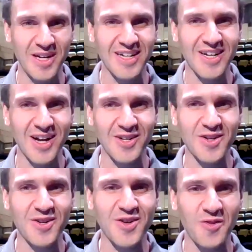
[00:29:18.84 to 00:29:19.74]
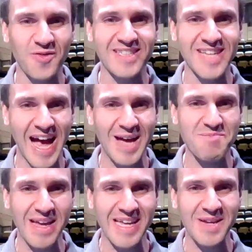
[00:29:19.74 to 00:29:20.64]
COVID time
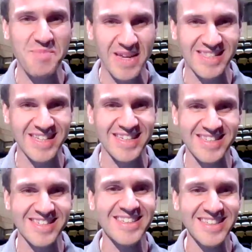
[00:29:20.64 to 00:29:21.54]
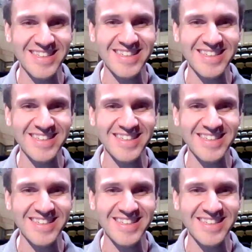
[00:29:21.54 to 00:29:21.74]
making pizzas.